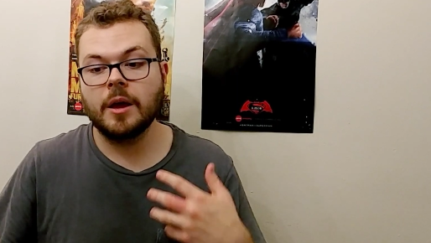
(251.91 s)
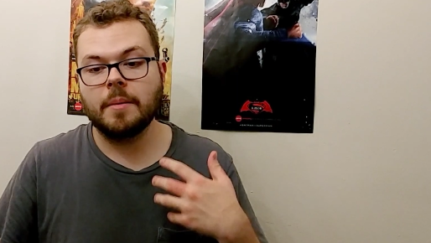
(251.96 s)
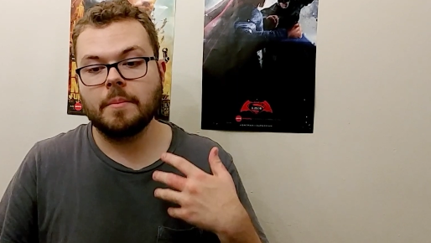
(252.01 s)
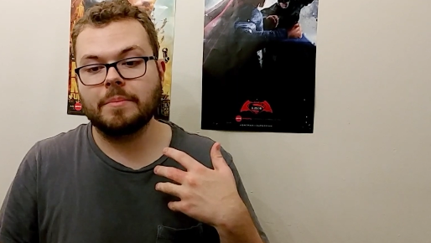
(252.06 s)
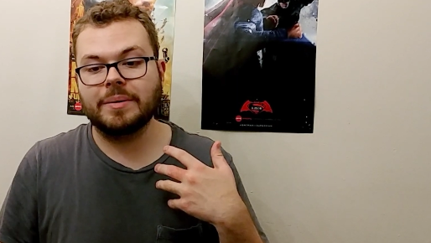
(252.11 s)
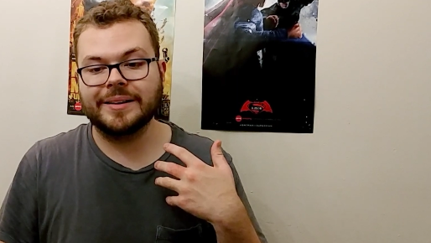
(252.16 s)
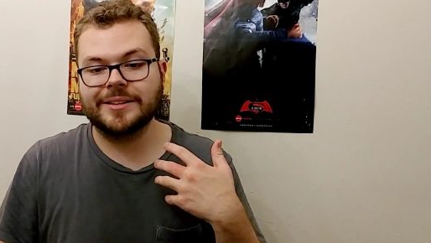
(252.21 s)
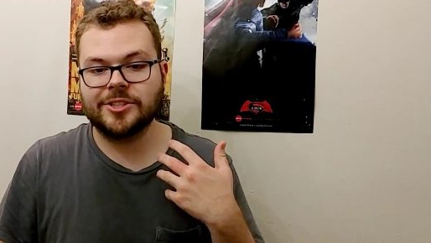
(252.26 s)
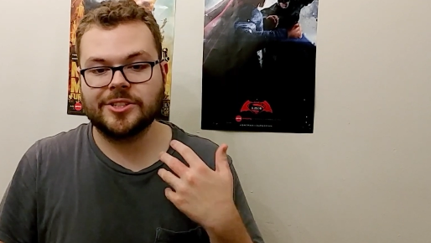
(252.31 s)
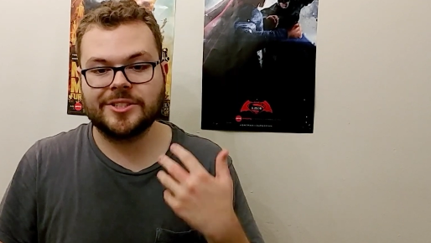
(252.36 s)

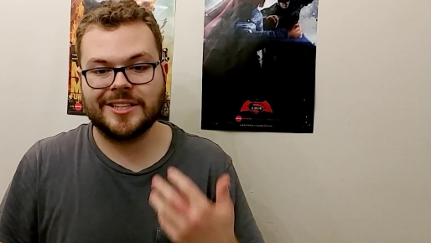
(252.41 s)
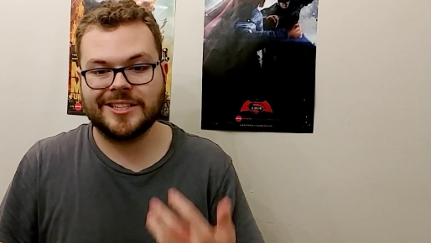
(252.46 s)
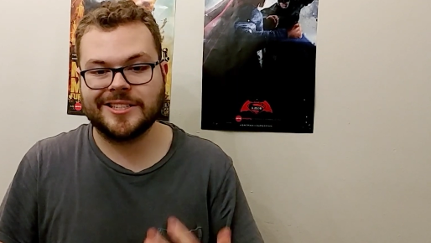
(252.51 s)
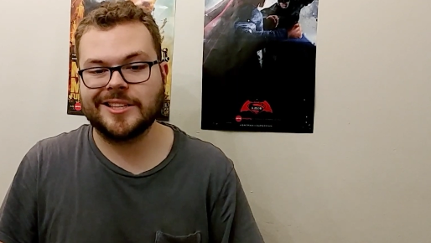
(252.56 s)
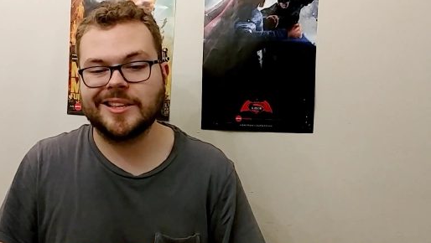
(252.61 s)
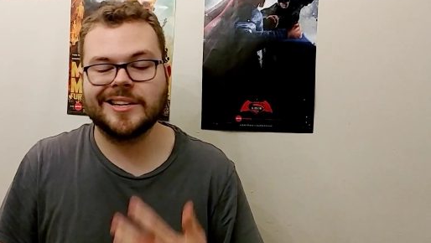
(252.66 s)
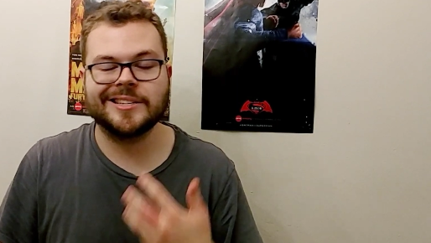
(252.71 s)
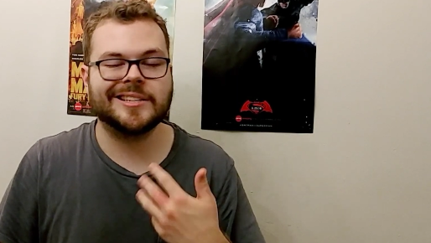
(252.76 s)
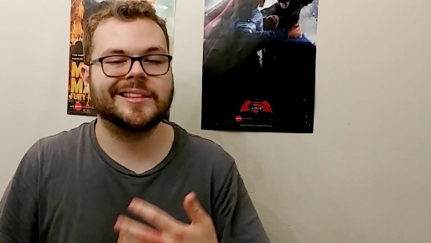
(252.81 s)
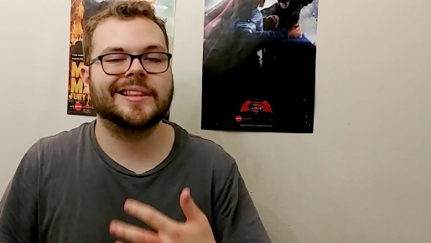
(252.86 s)
but just as
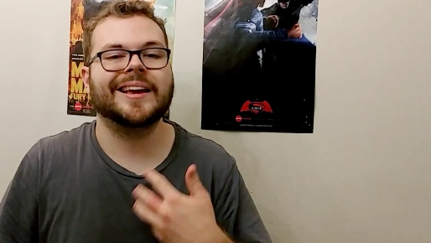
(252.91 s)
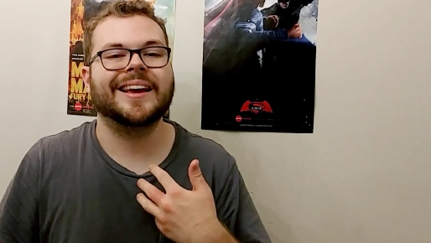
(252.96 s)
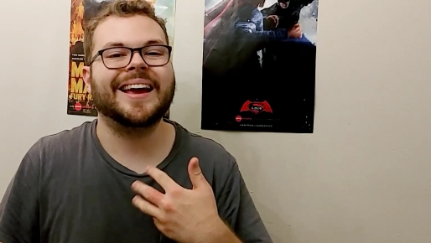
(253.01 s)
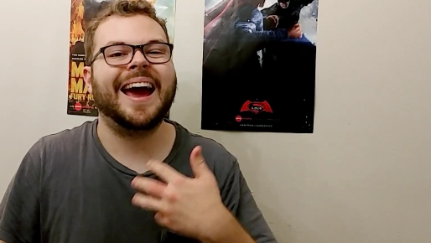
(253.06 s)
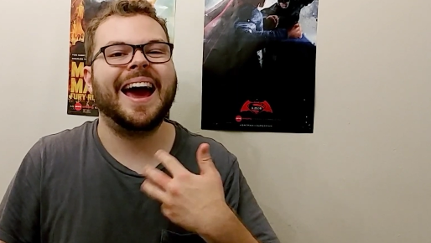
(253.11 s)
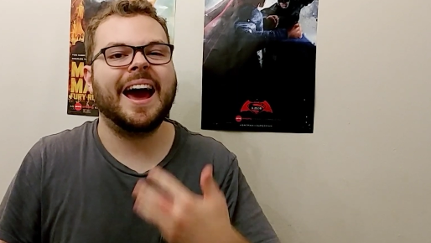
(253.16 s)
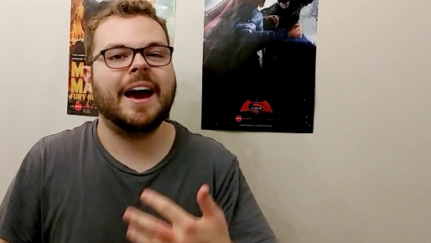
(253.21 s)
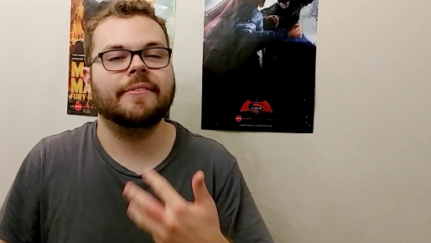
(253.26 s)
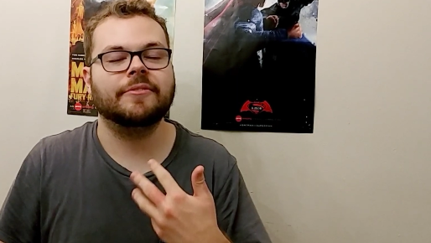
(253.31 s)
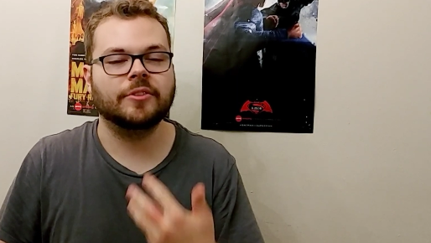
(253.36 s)
things that they
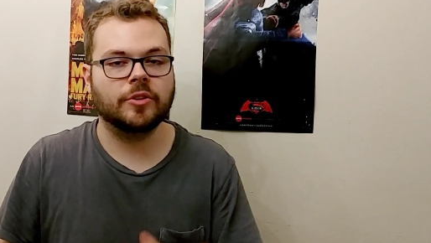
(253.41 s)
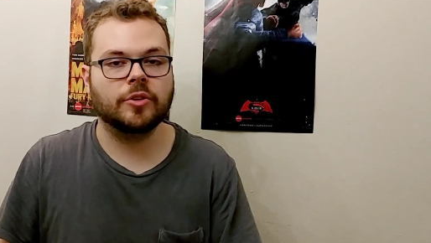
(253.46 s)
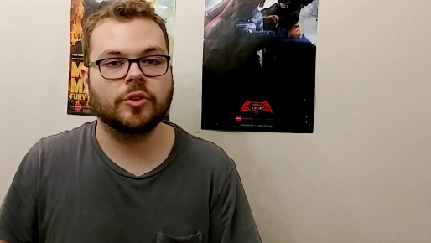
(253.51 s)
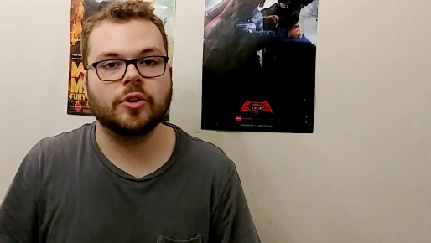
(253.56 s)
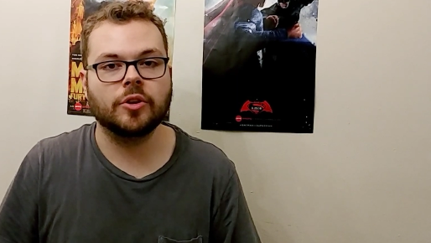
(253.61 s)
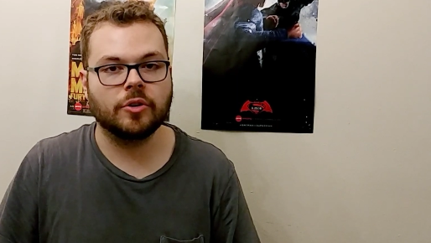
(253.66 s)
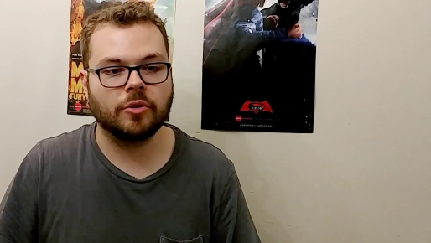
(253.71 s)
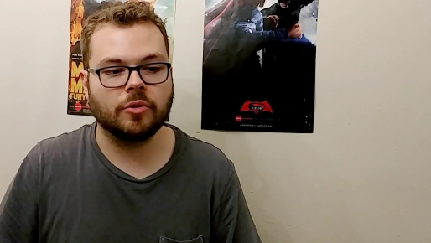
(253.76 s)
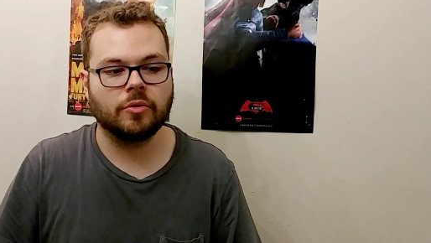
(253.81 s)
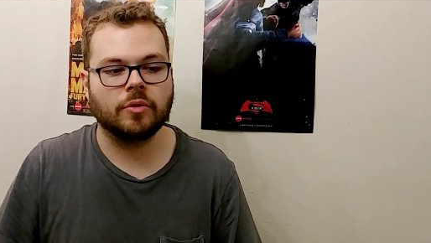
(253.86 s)
have to
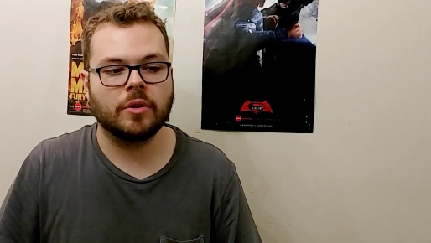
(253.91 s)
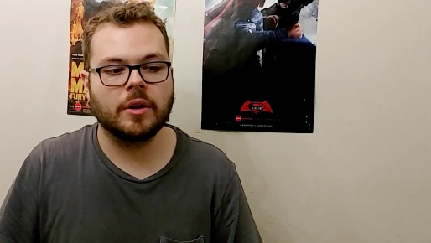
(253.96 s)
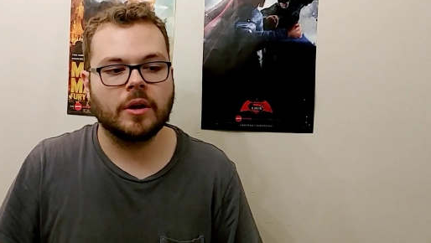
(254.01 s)
do,